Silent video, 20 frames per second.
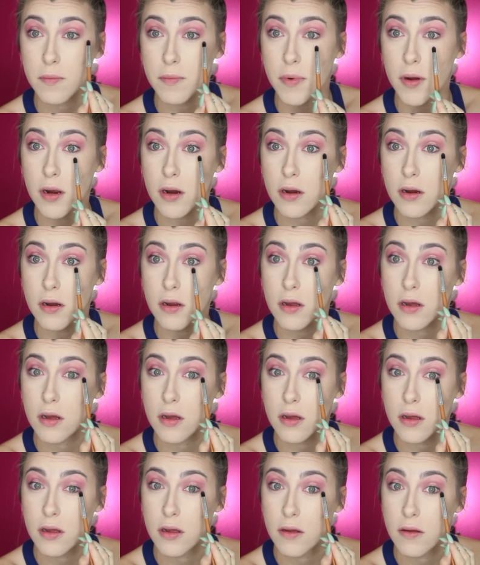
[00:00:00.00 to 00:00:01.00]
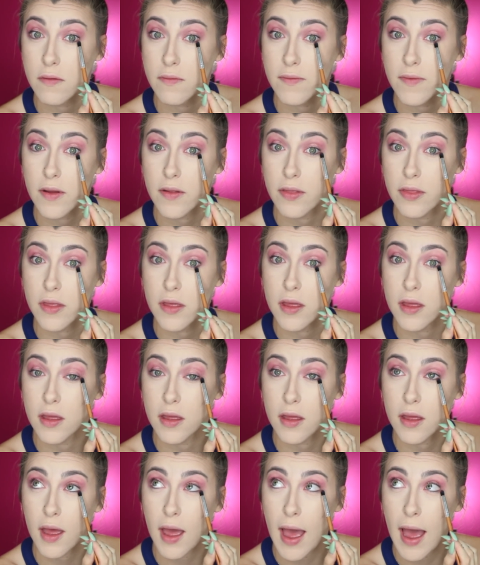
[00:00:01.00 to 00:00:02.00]
part of
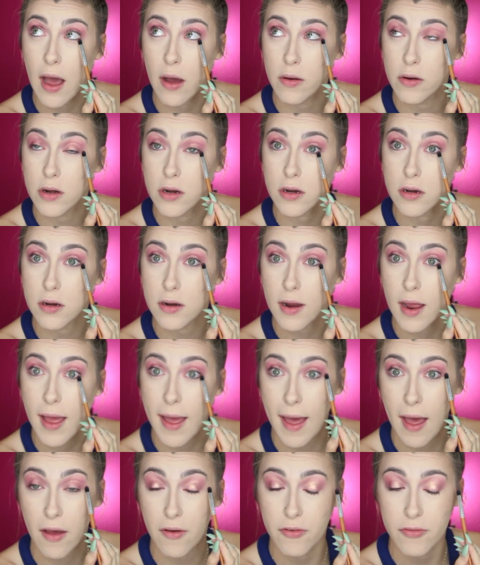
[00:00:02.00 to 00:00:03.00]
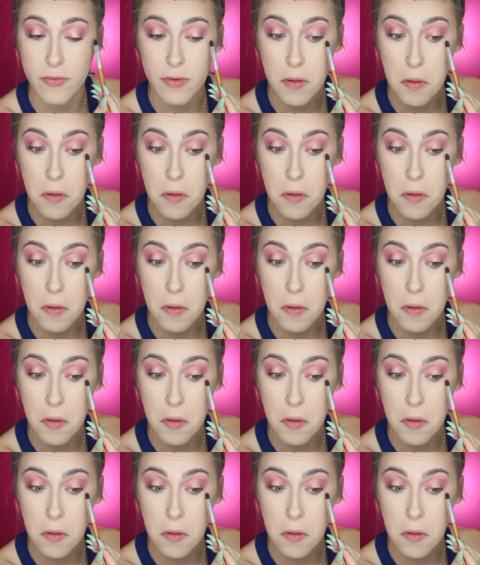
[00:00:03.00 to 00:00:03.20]
the outer half.